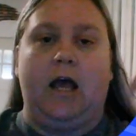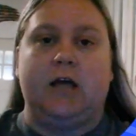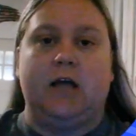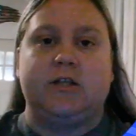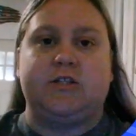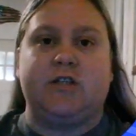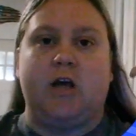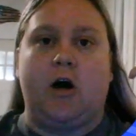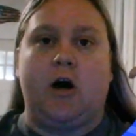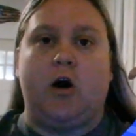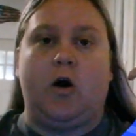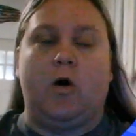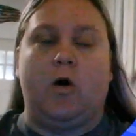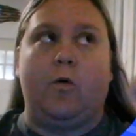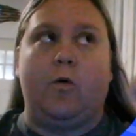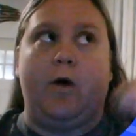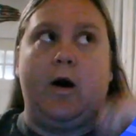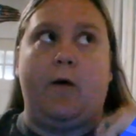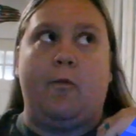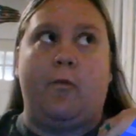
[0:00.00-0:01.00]

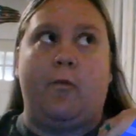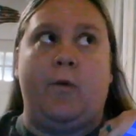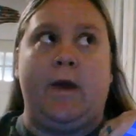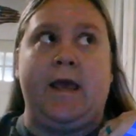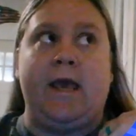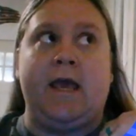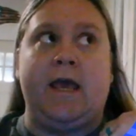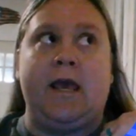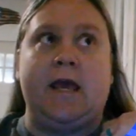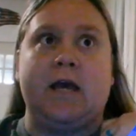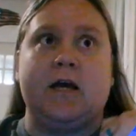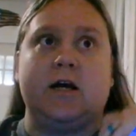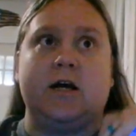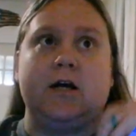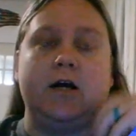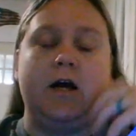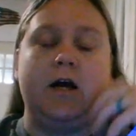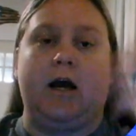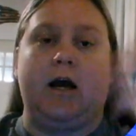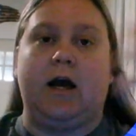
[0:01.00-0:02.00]
So we,
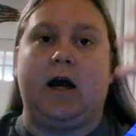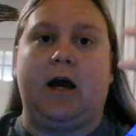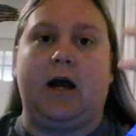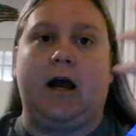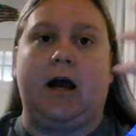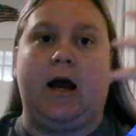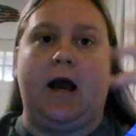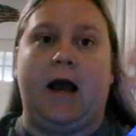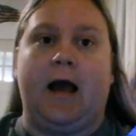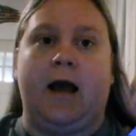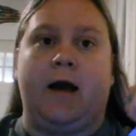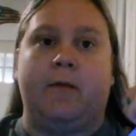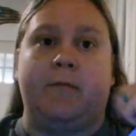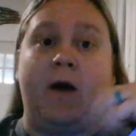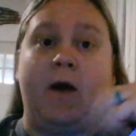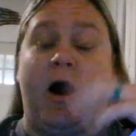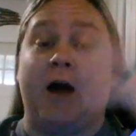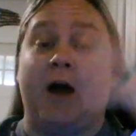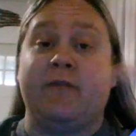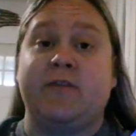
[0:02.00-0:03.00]

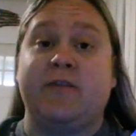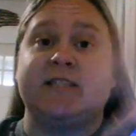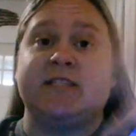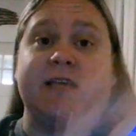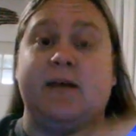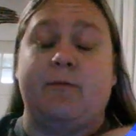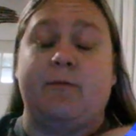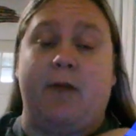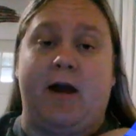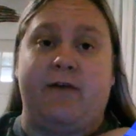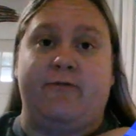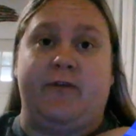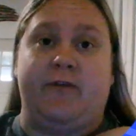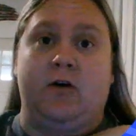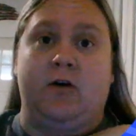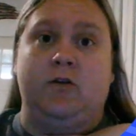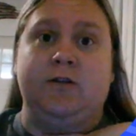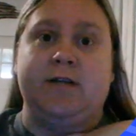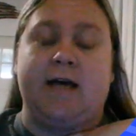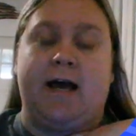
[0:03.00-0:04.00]
obviously in my
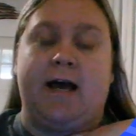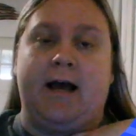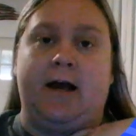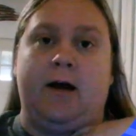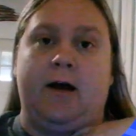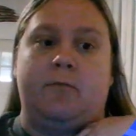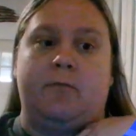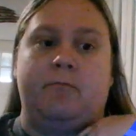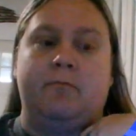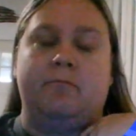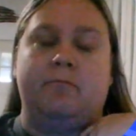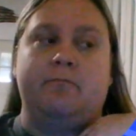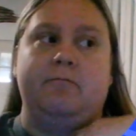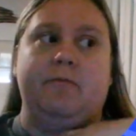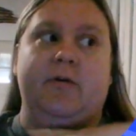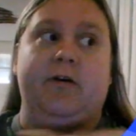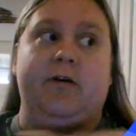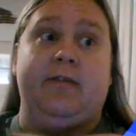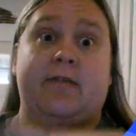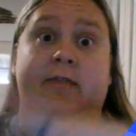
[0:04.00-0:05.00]
field,
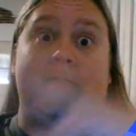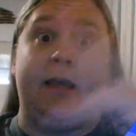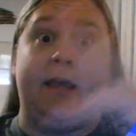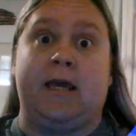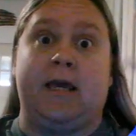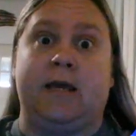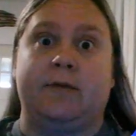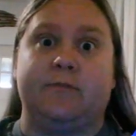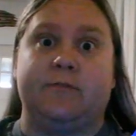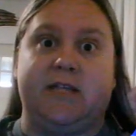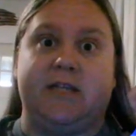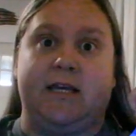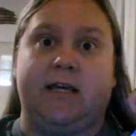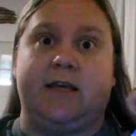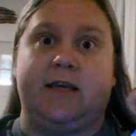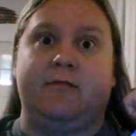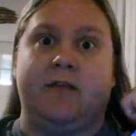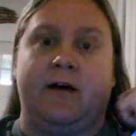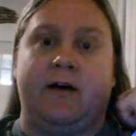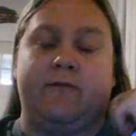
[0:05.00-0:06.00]
the
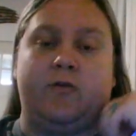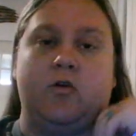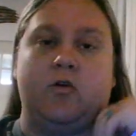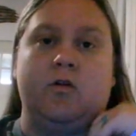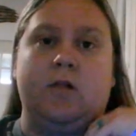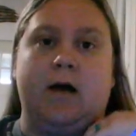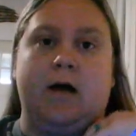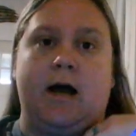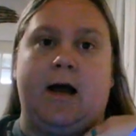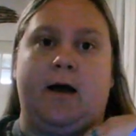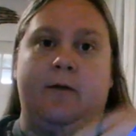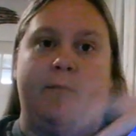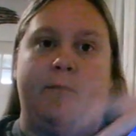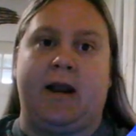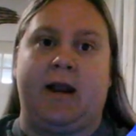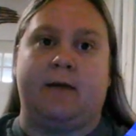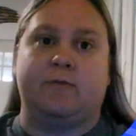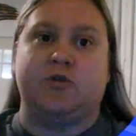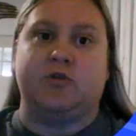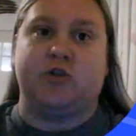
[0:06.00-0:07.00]
EMT level, and
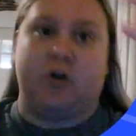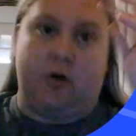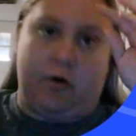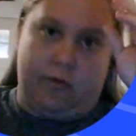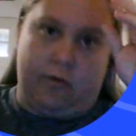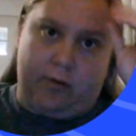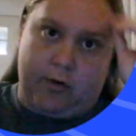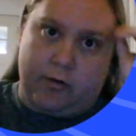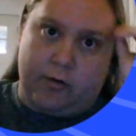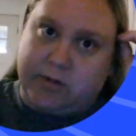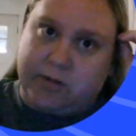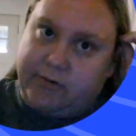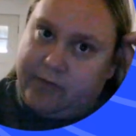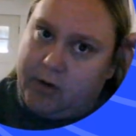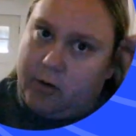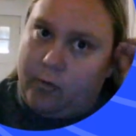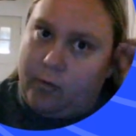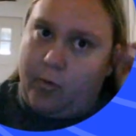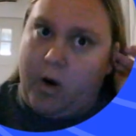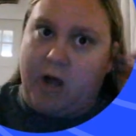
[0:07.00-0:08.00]
I'm sure those of
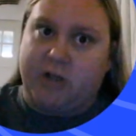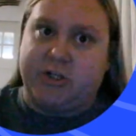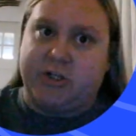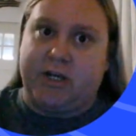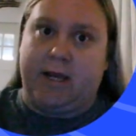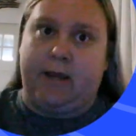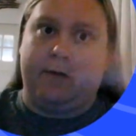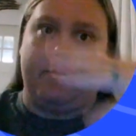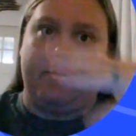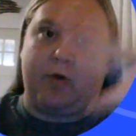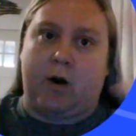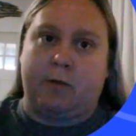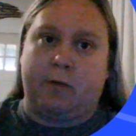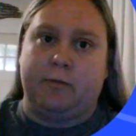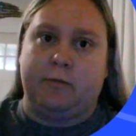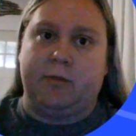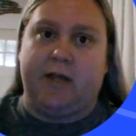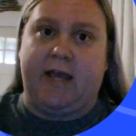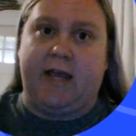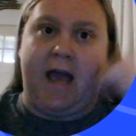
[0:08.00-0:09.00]
you watching
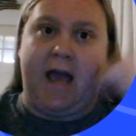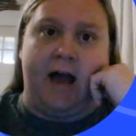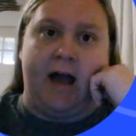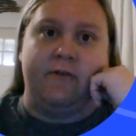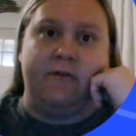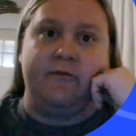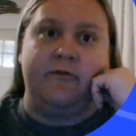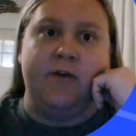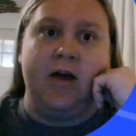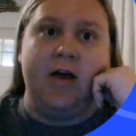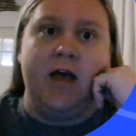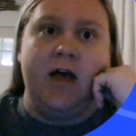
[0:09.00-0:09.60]
probably have